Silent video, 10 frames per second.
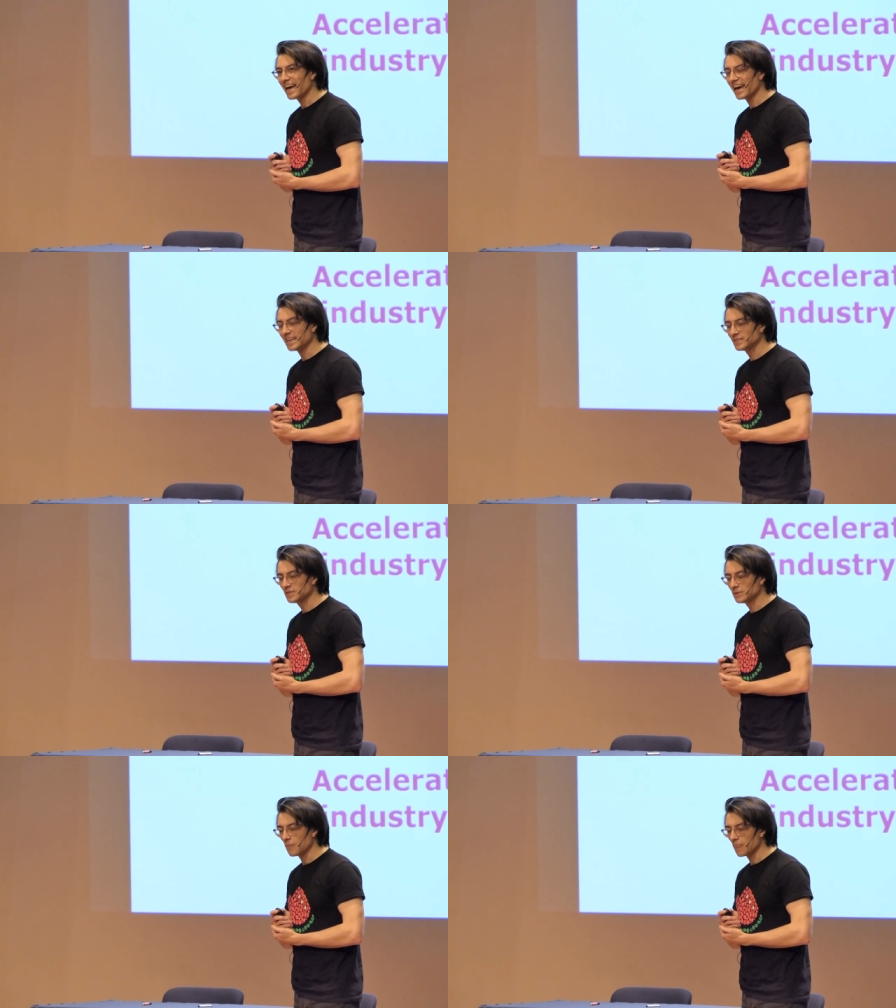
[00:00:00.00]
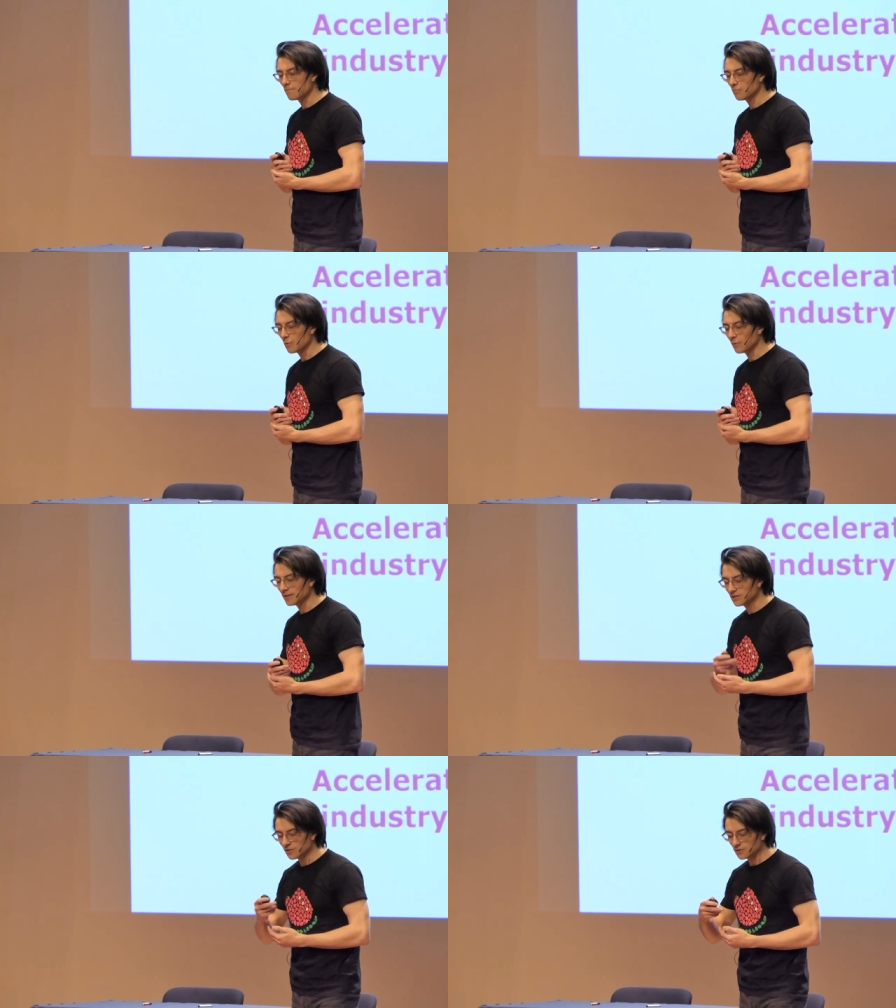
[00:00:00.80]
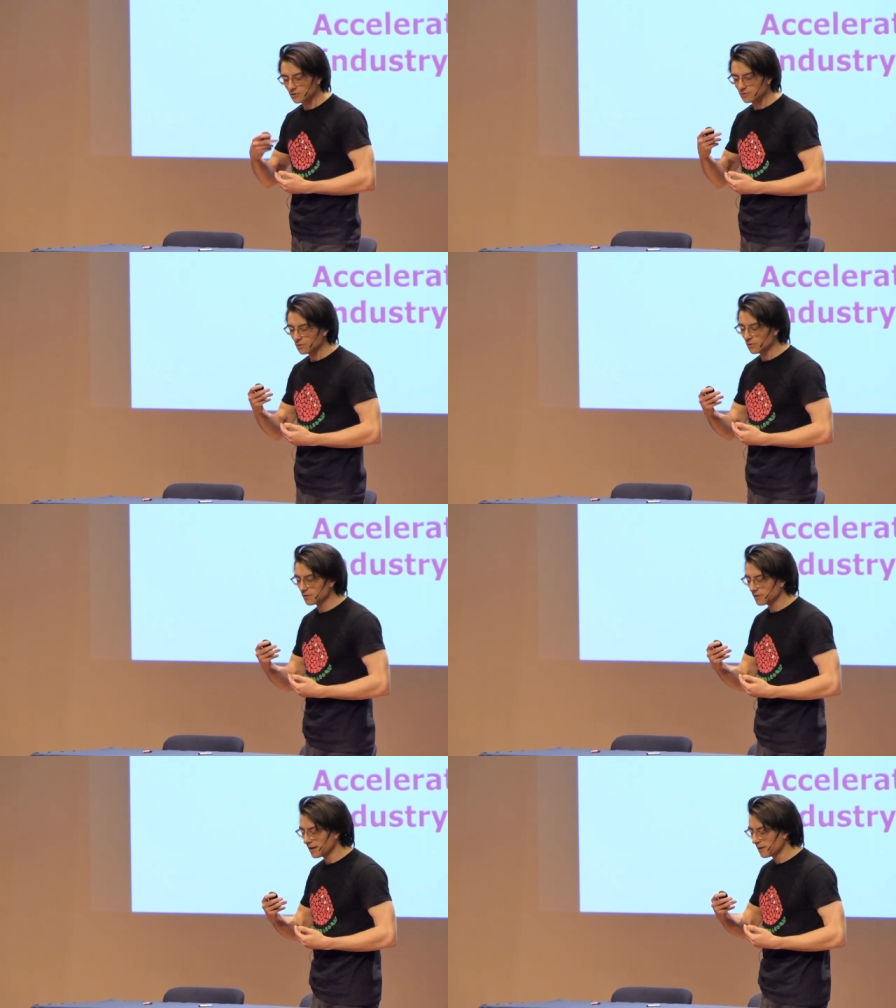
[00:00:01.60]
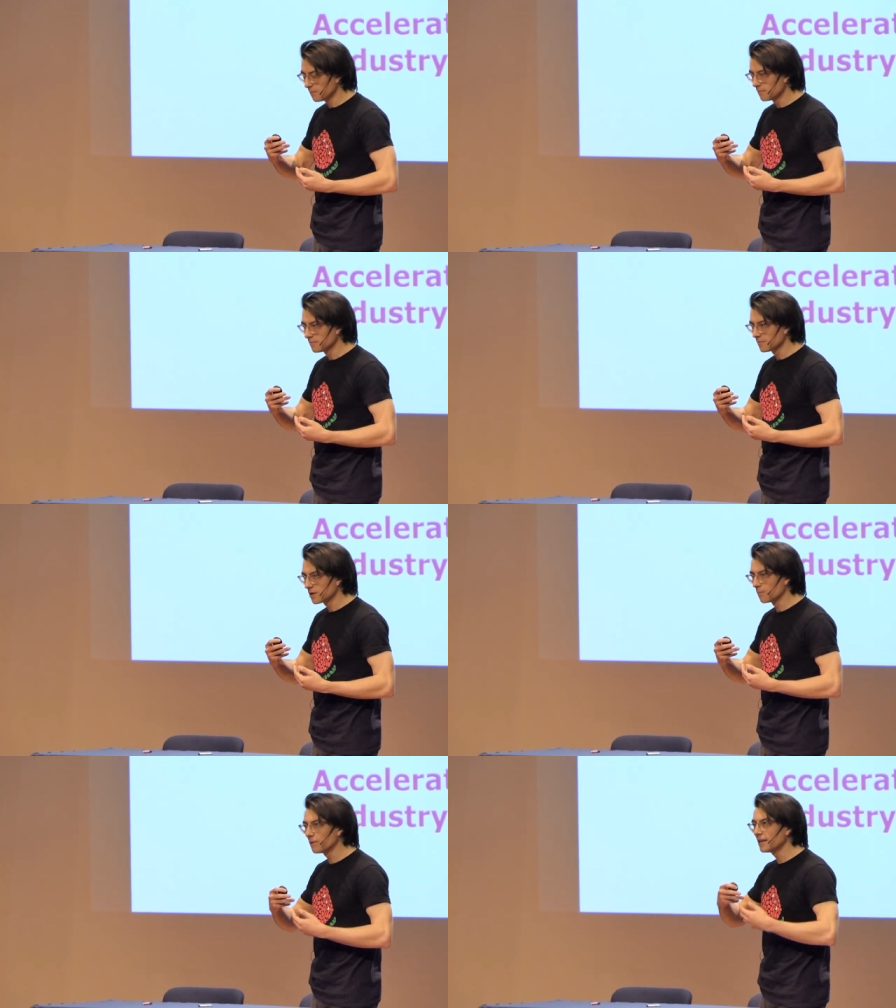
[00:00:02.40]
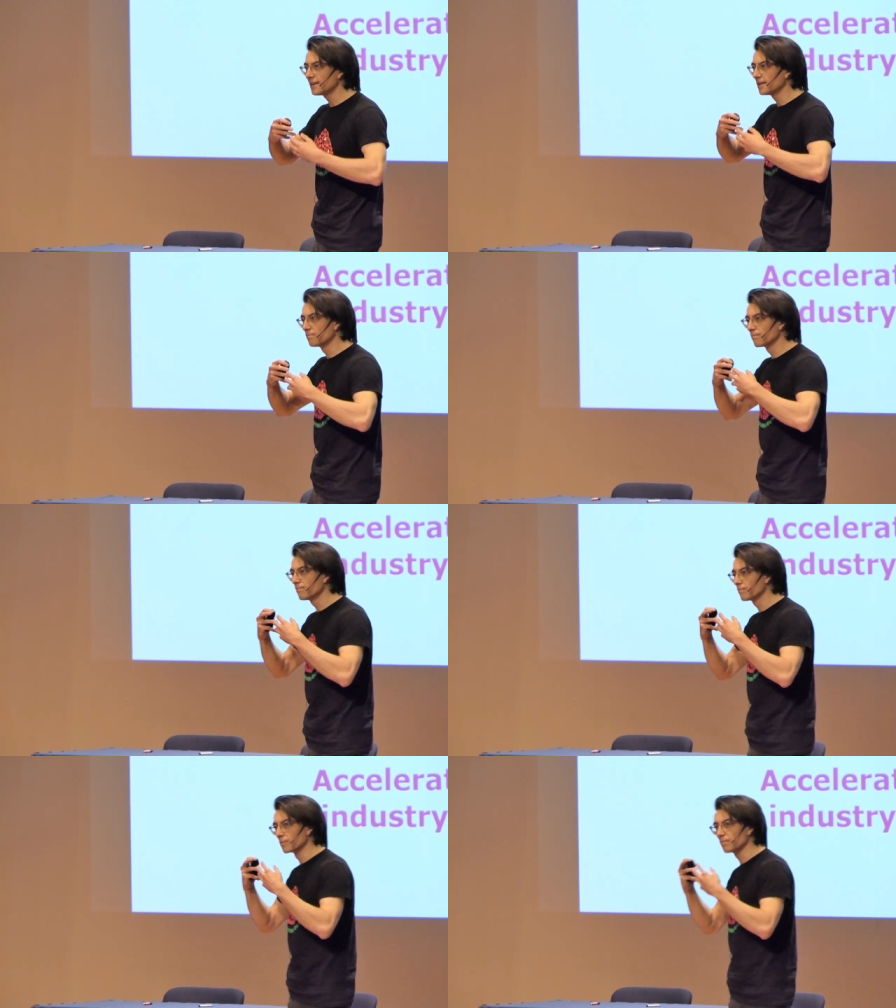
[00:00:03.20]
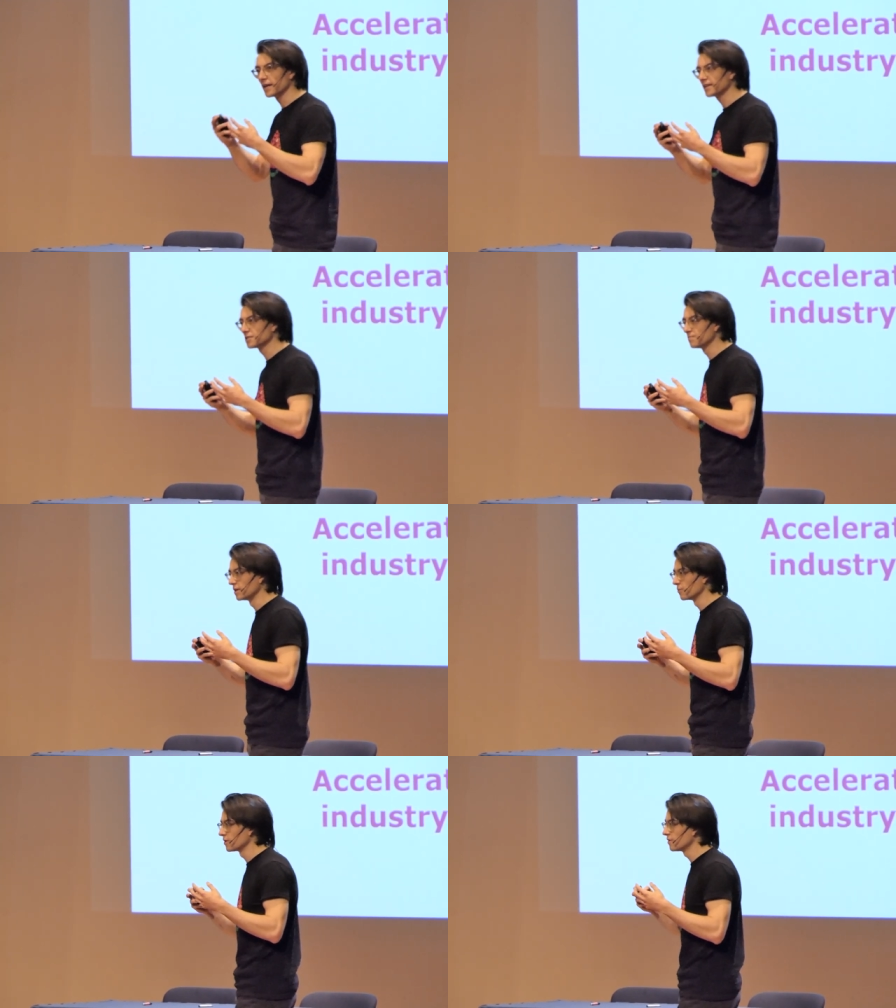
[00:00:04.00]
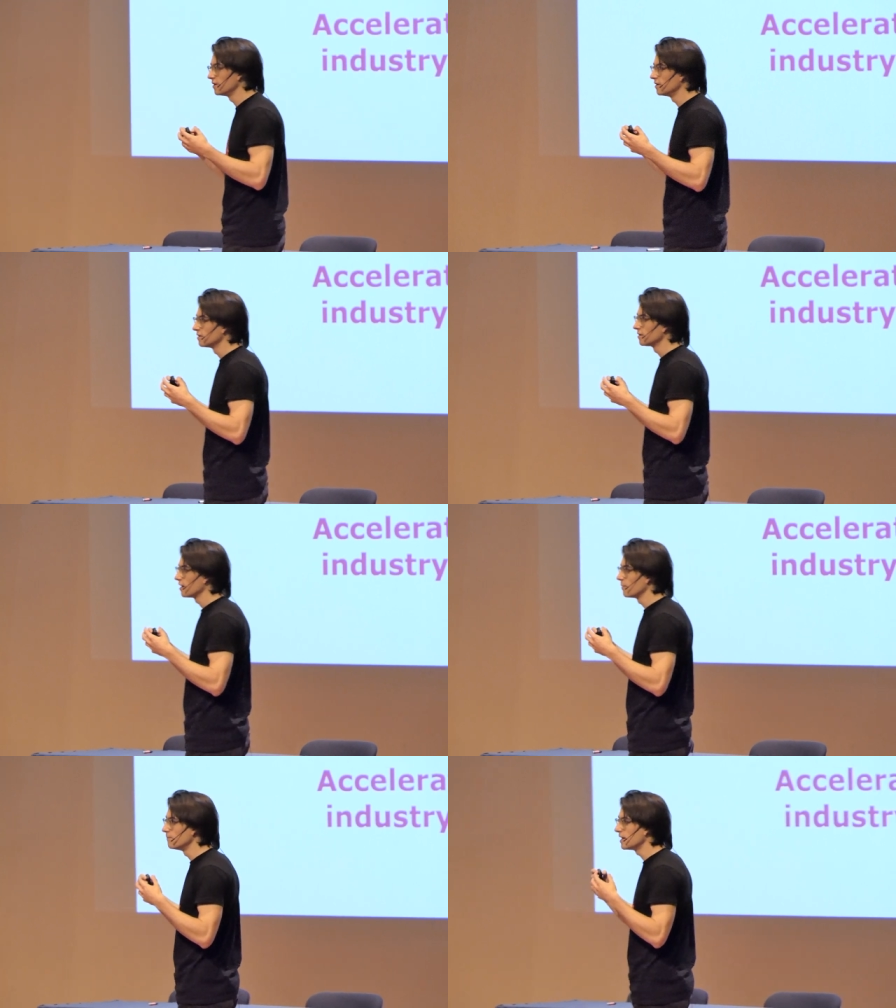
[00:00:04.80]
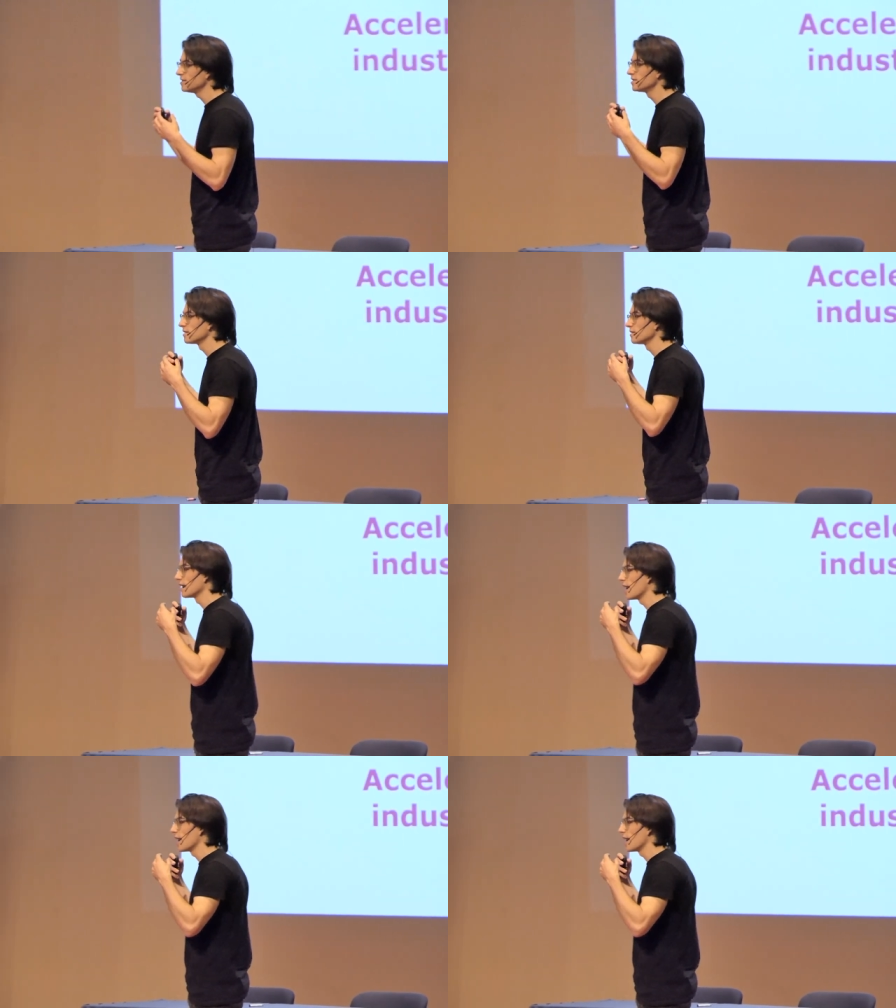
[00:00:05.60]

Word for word: and when they started to talk, they completely perplexed me with the amazing